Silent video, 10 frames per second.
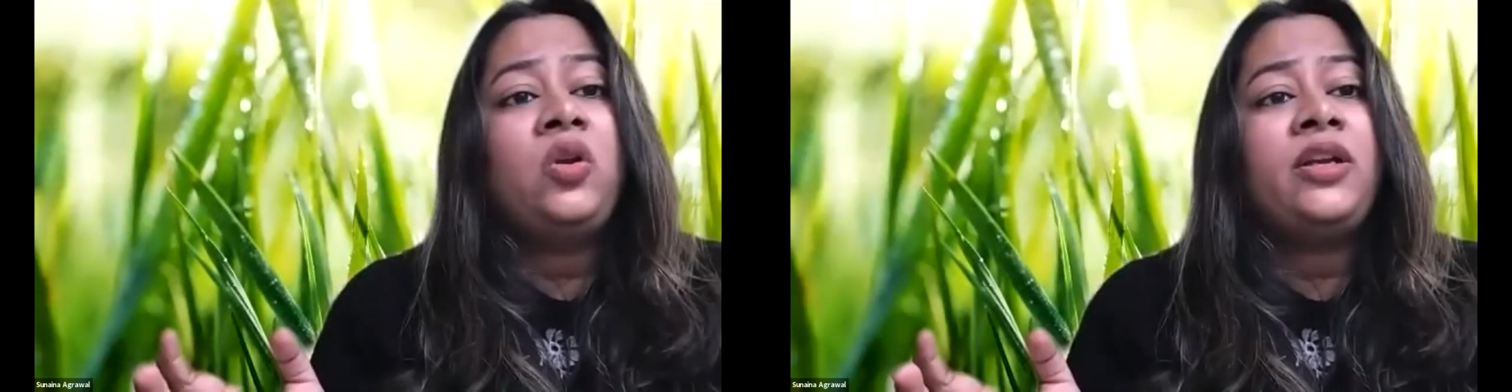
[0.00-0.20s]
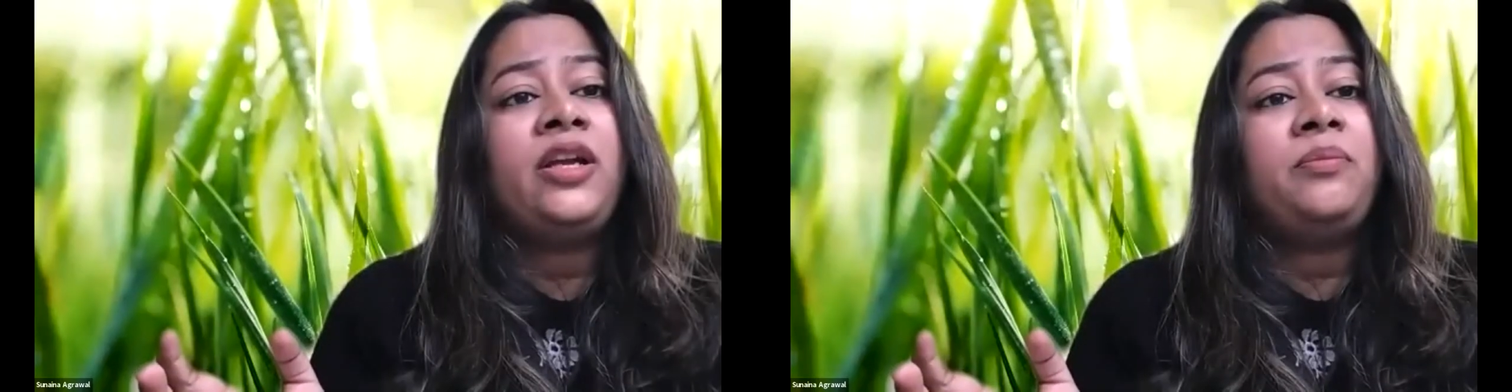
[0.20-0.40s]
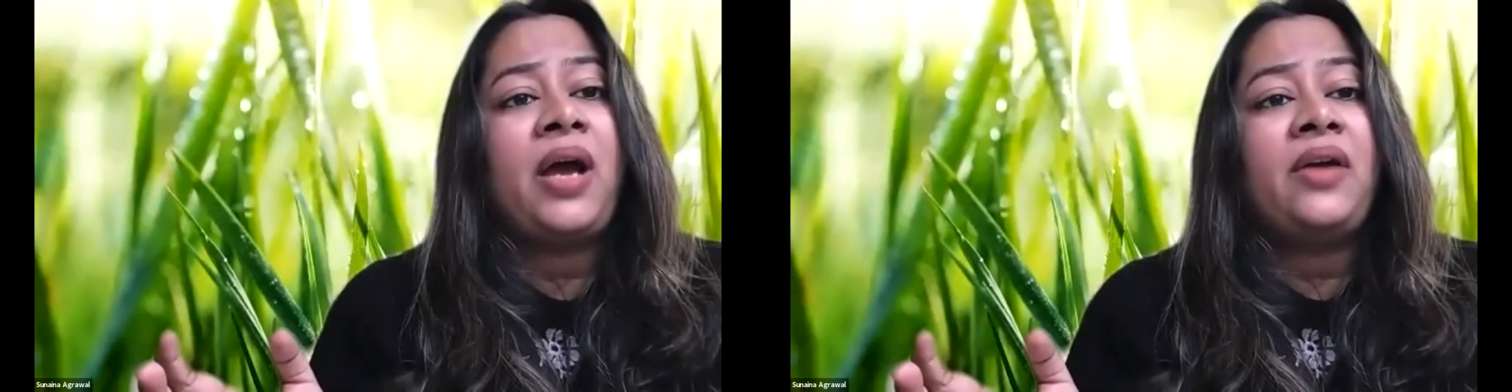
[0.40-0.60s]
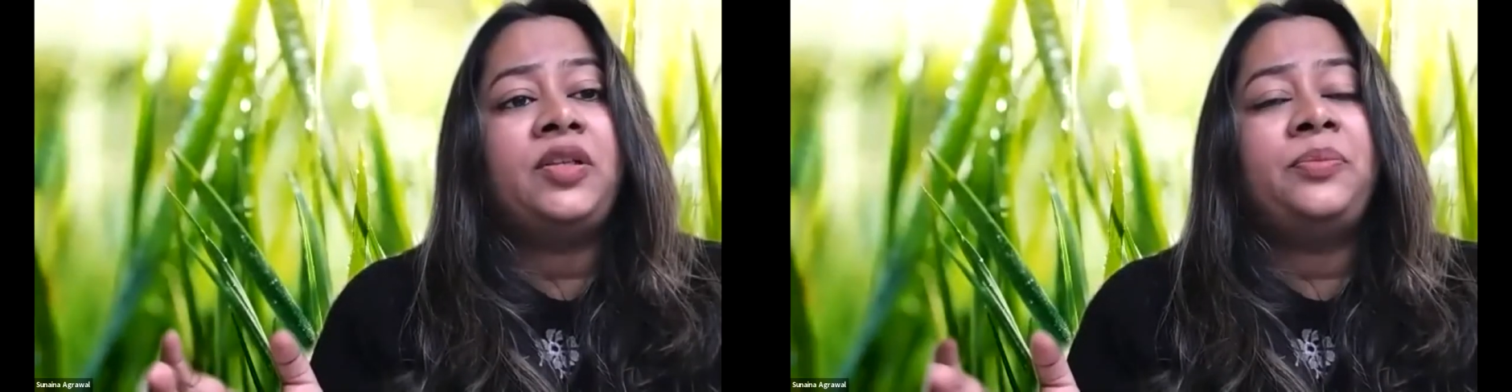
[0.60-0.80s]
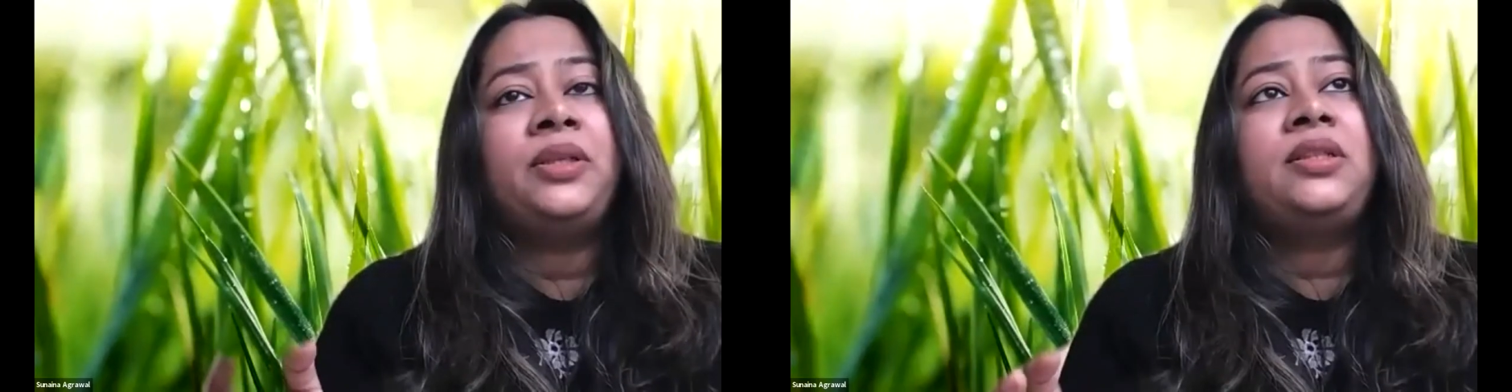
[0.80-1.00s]
not get
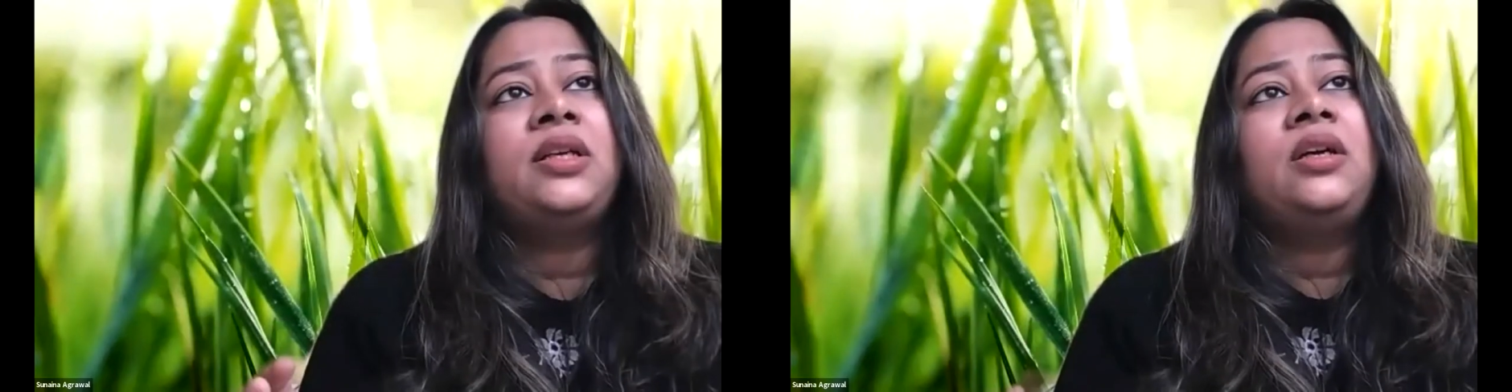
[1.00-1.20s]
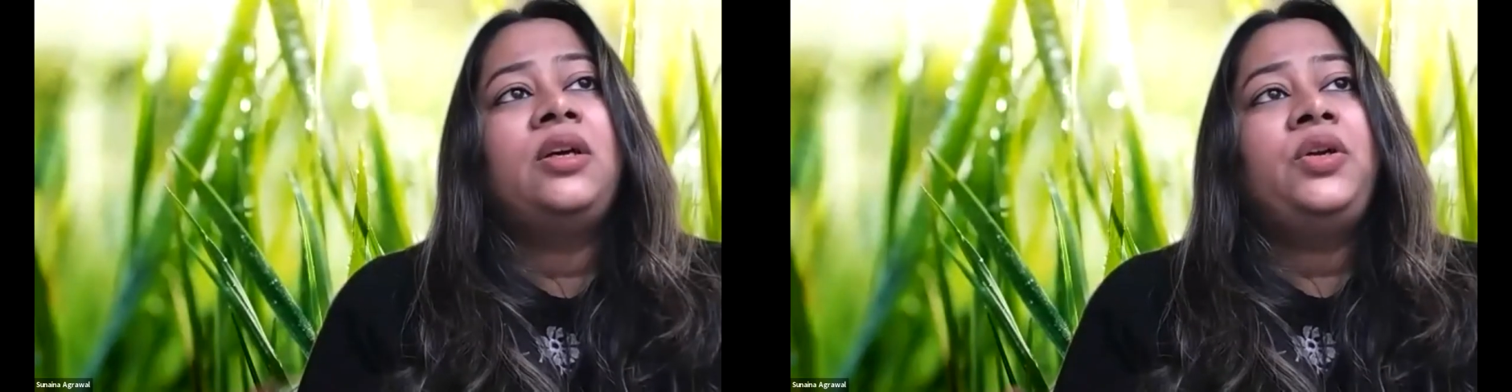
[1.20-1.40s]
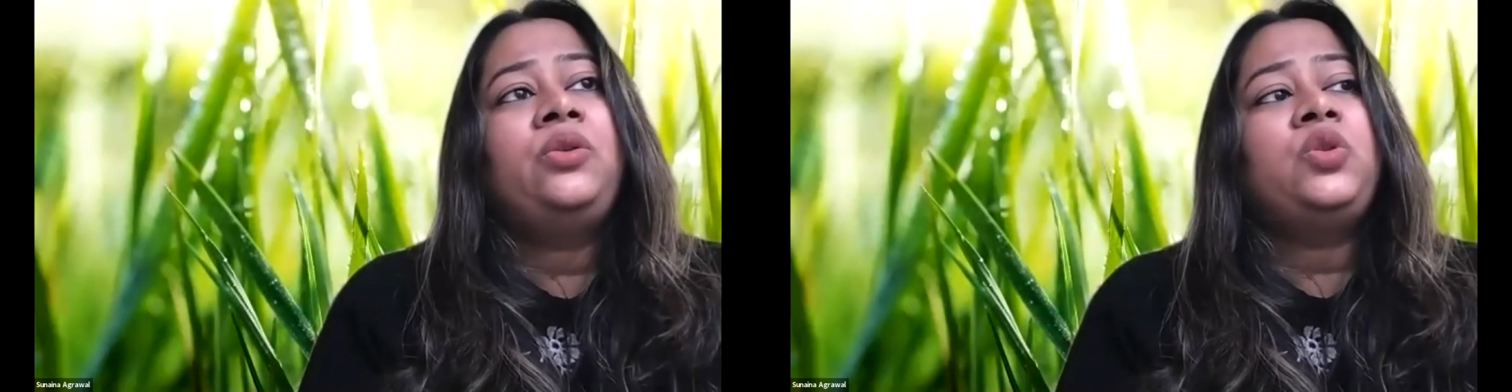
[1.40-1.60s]
married. But, you know,